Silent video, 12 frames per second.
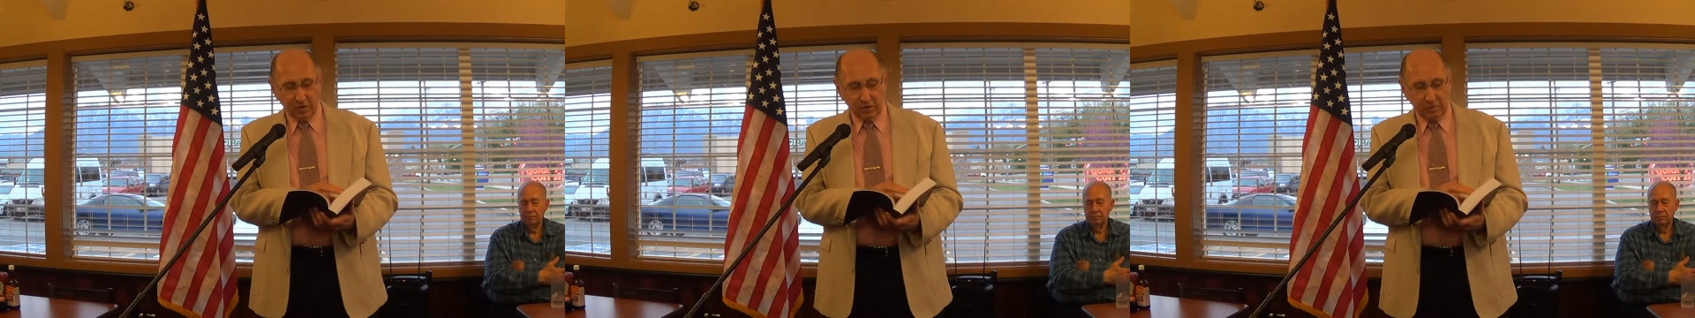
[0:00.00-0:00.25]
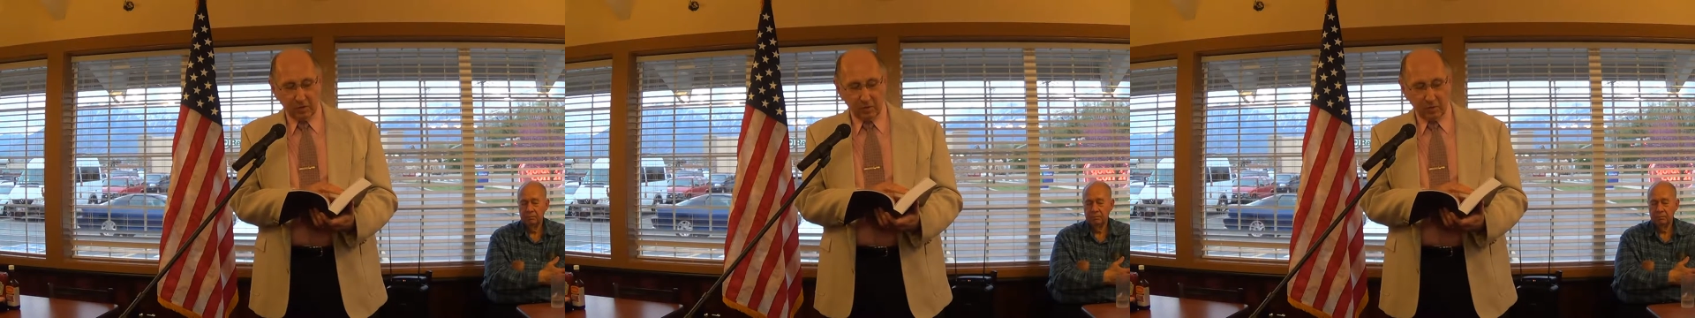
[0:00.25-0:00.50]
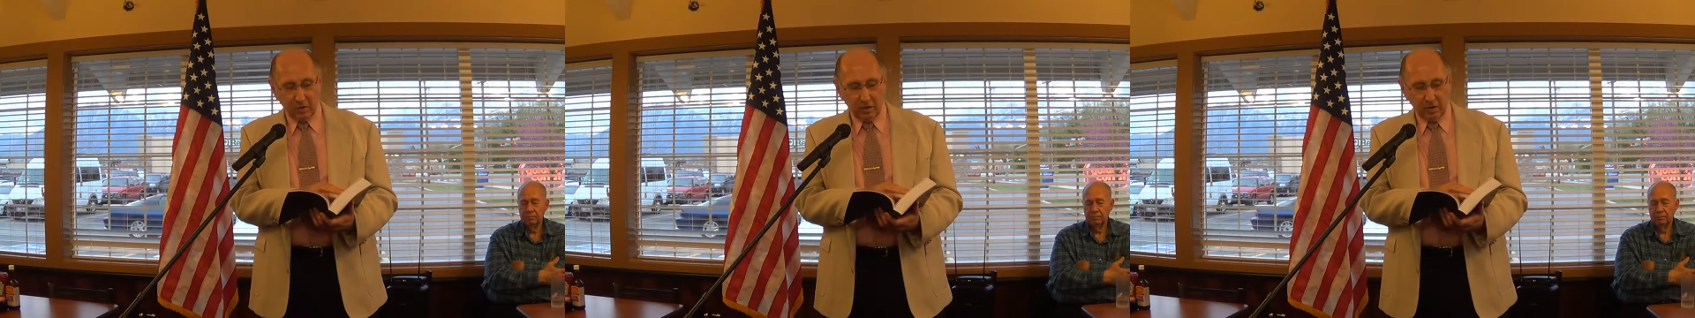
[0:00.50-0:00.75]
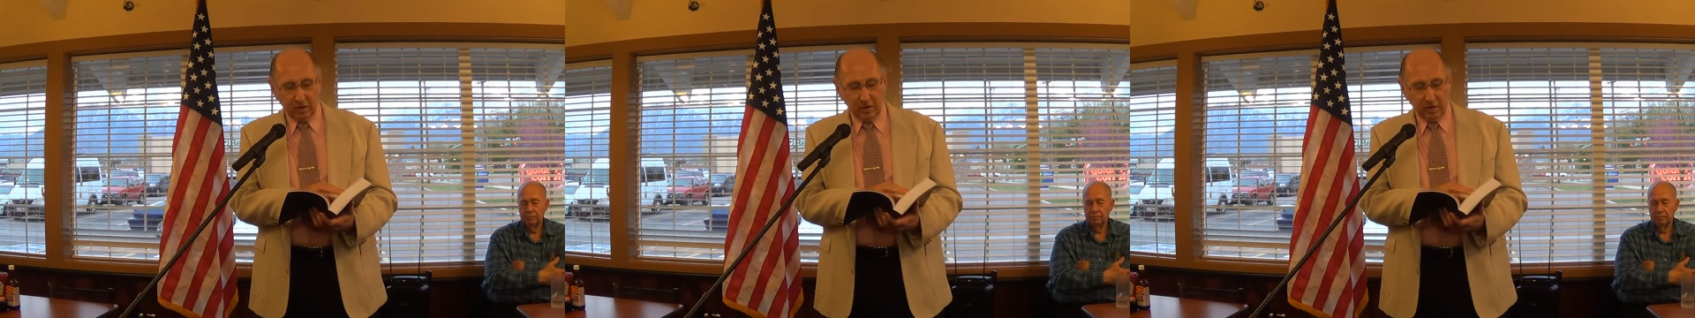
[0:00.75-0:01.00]
a spirit
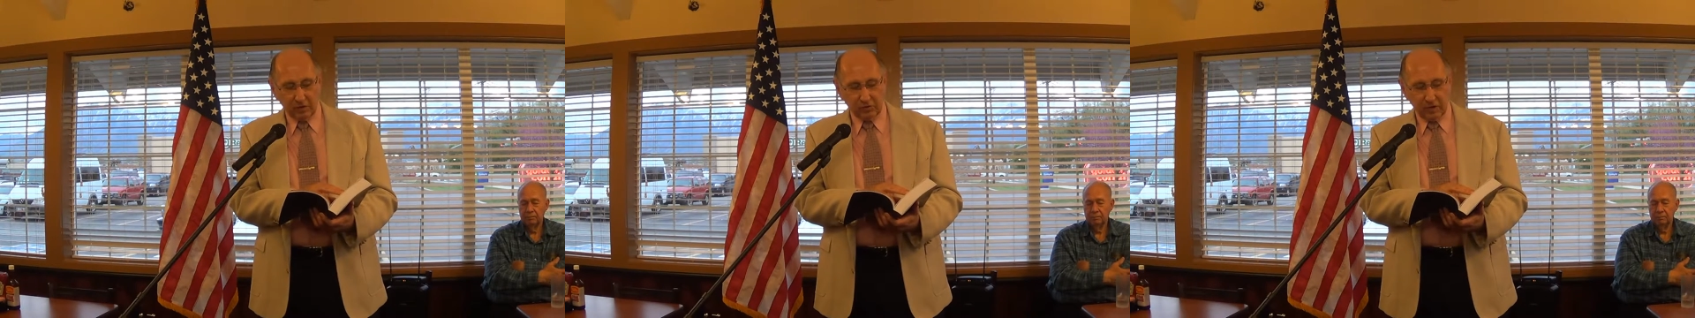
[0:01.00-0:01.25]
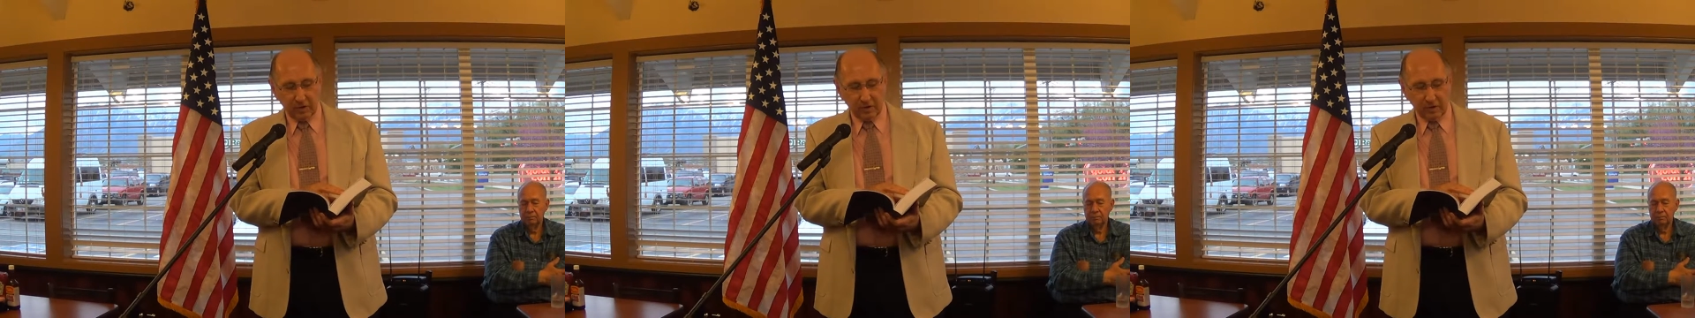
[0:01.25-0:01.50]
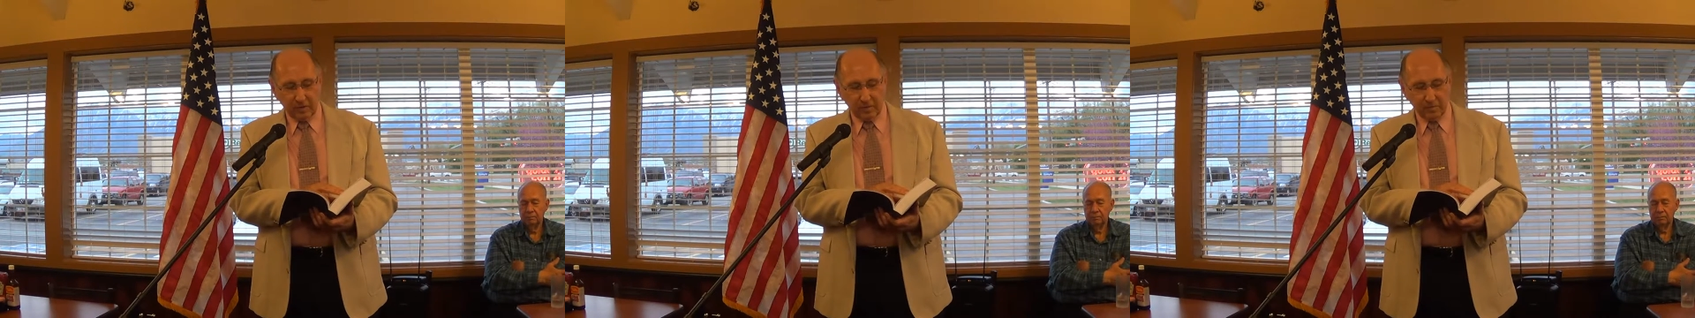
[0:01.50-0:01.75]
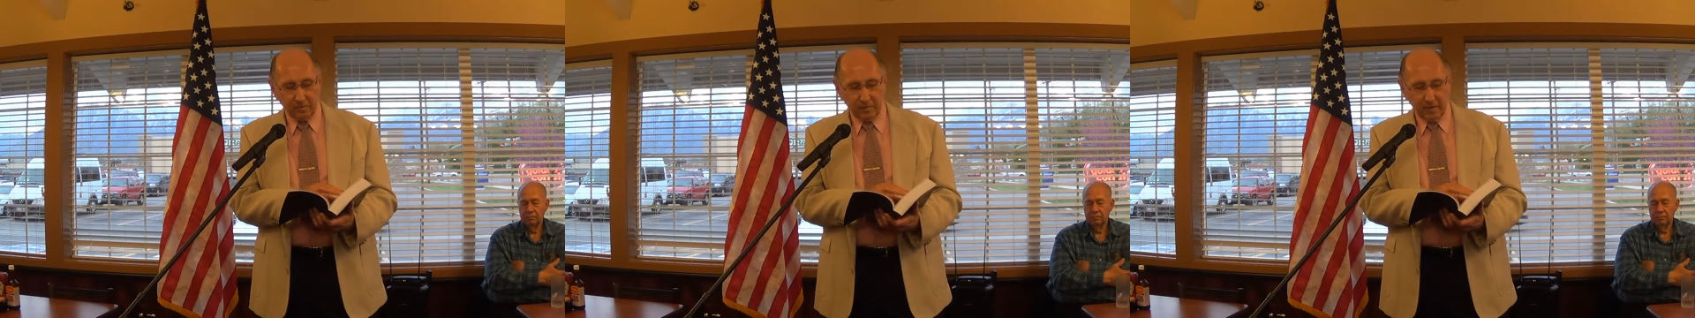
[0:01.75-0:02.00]
world learning center.
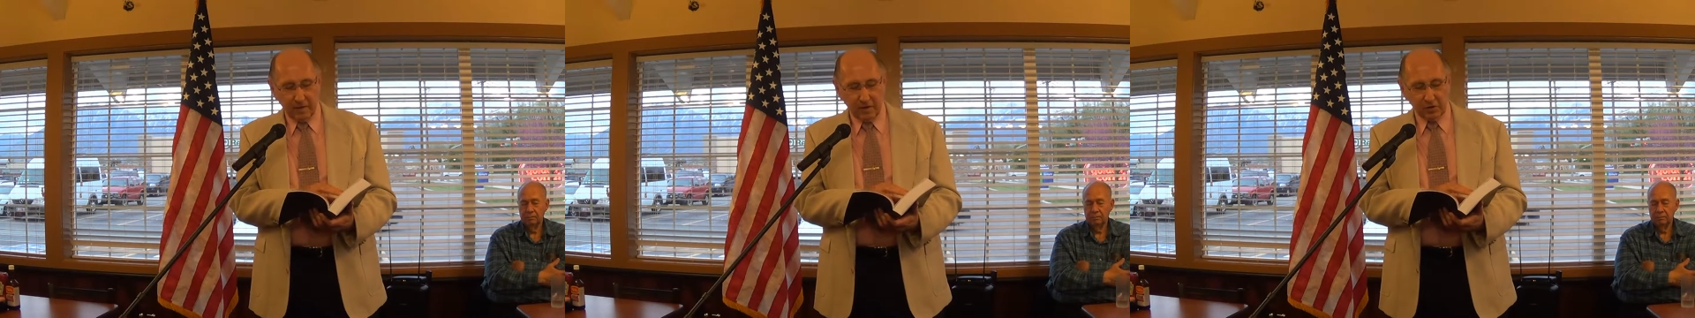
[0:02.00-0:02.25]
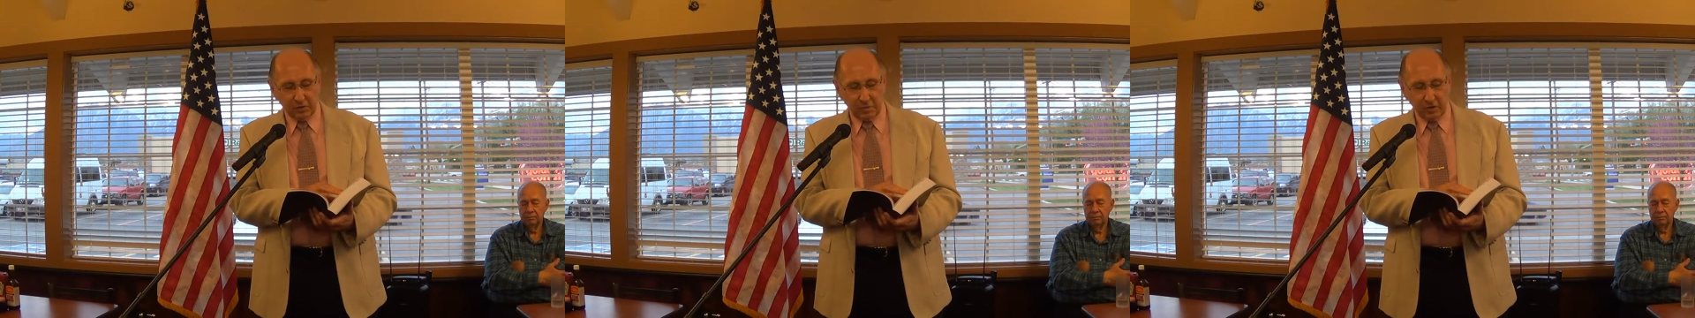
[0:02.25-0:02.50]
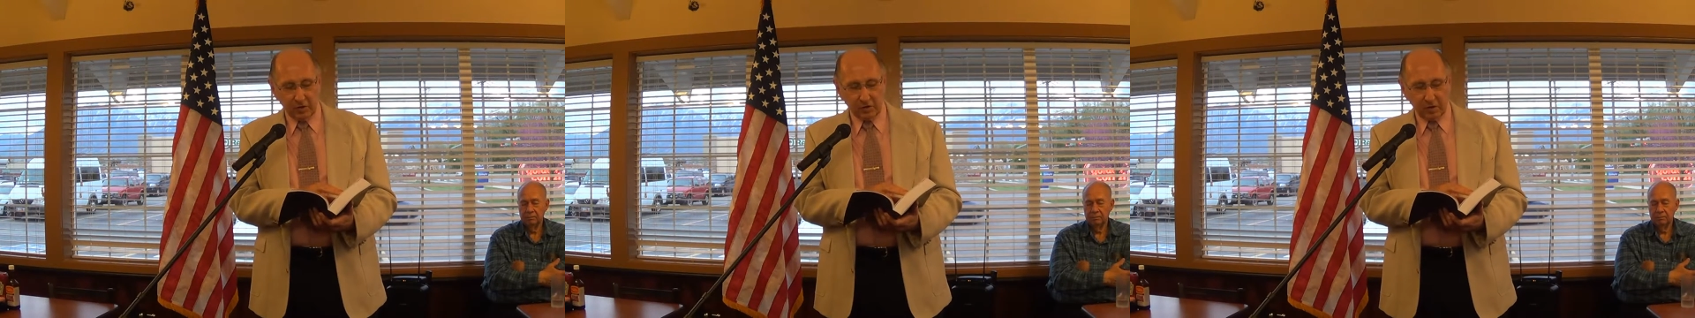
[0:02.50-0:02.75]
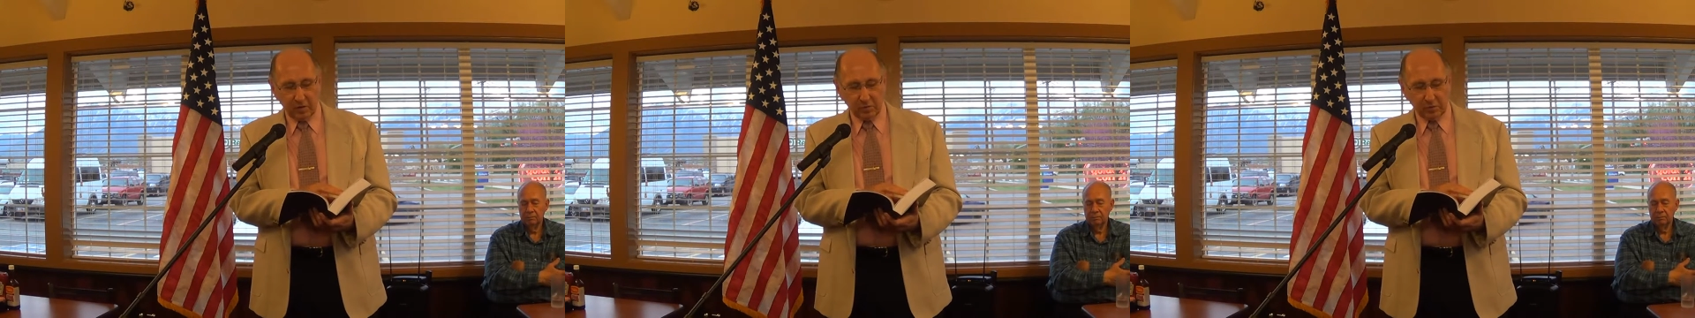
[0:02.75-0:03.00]

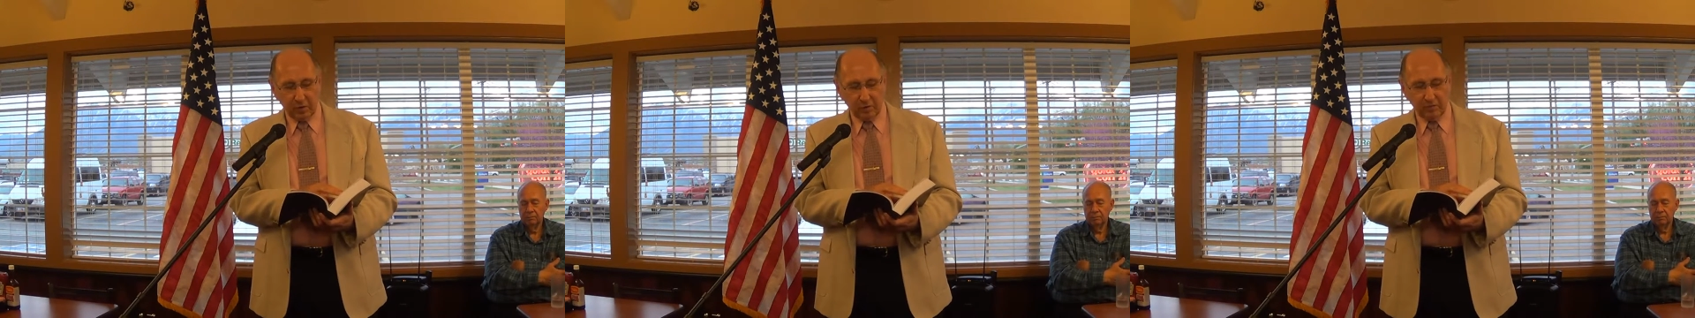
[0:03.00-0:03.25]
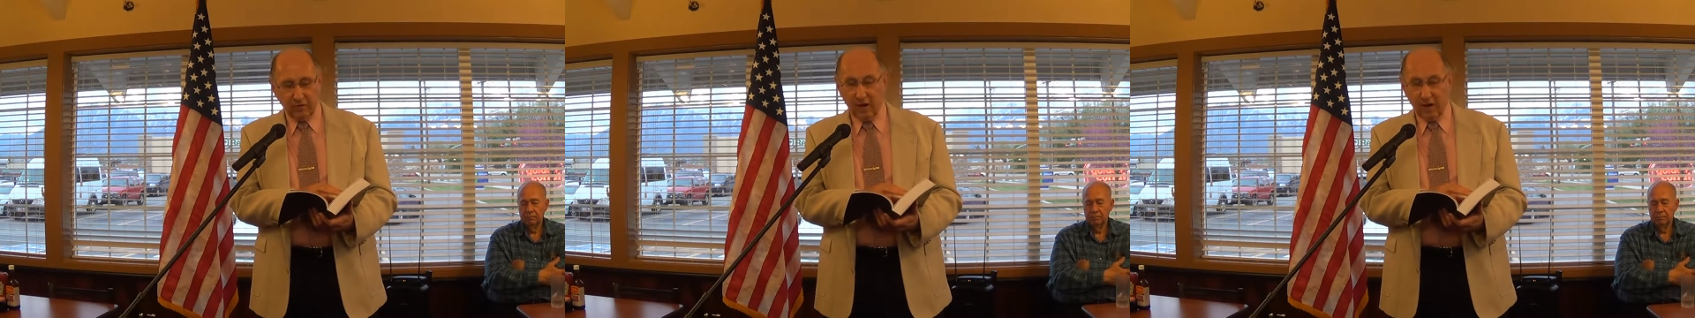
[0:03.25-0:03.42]
Spirits can absorb